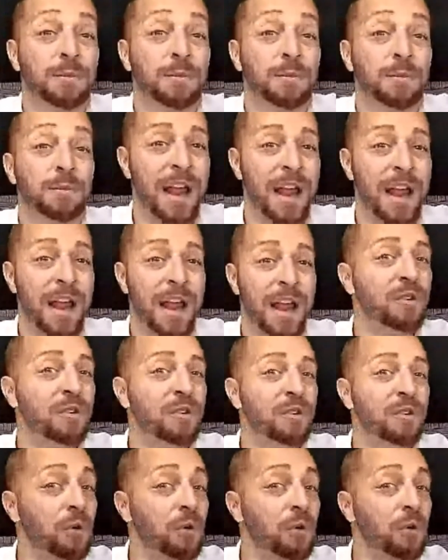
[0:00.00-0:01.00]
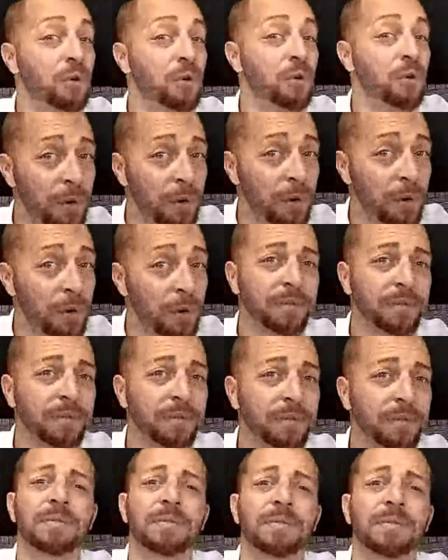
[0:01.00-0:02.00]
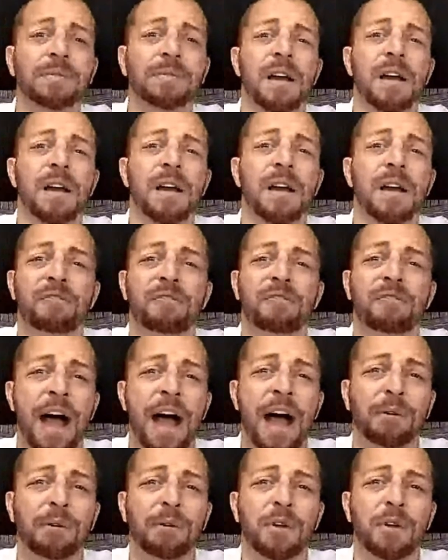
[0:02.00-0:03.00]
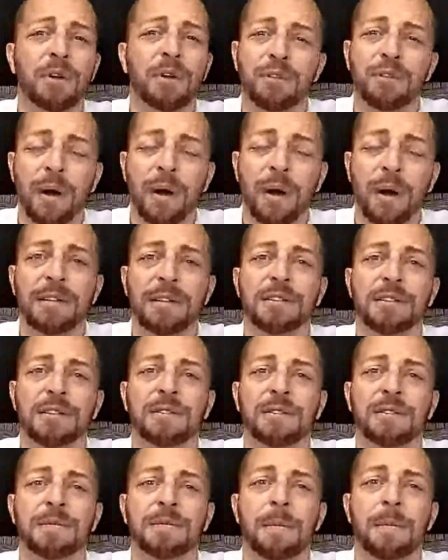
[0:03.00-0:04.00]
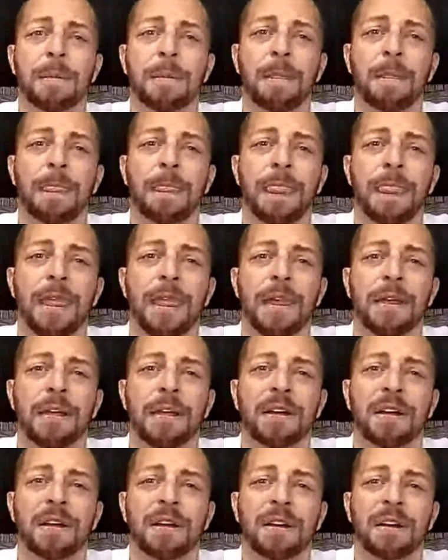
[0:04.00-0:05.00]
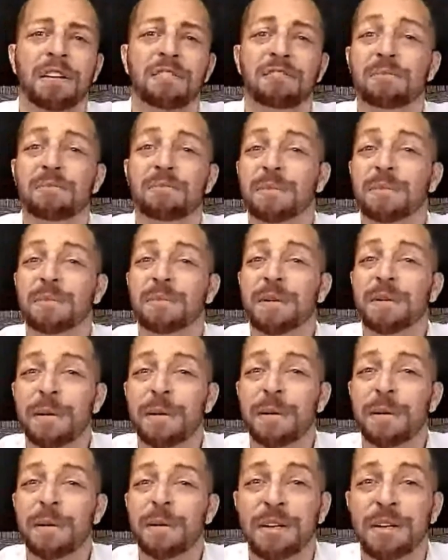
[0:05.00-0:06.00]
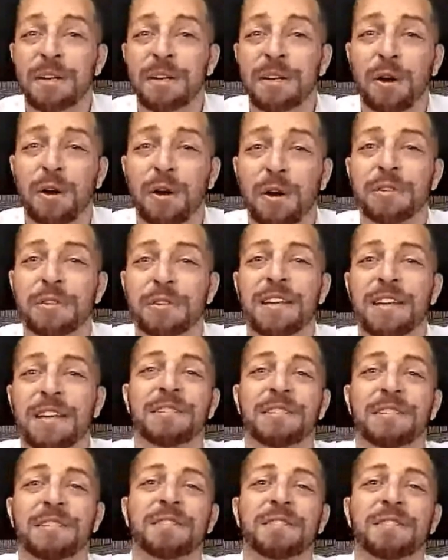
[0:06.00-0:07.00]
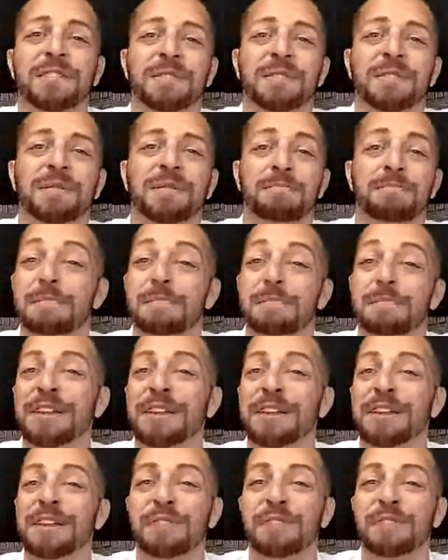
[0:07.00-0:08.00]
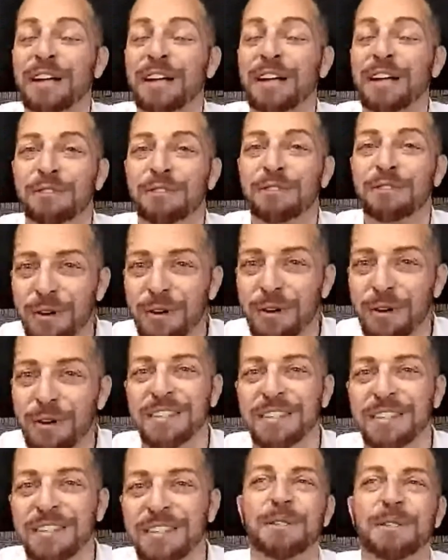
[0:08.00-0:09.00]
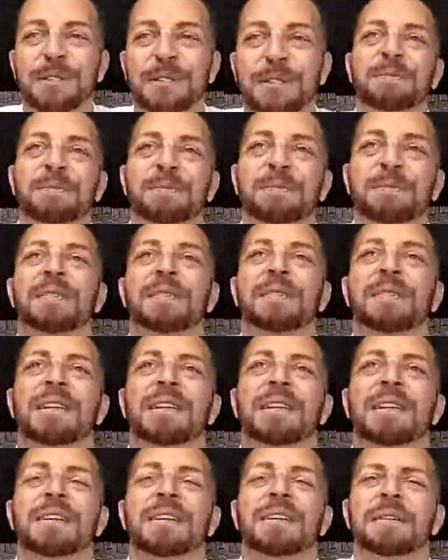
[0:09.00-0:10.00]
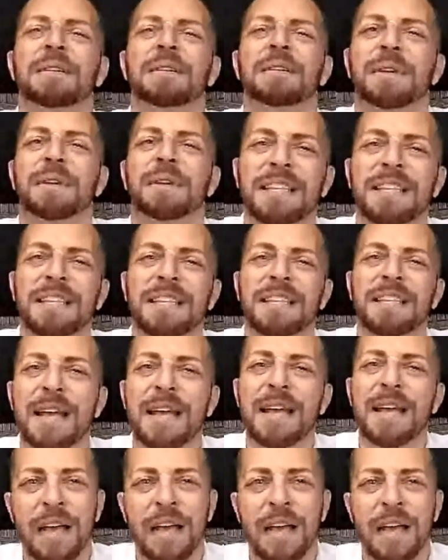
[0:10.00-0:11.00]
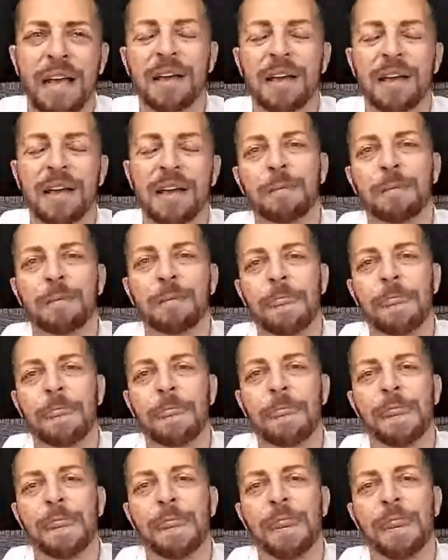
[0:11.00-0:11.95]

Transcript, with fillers: this brave new normal of viral threats, of manipulated protests, manufactured crises, but at the same time,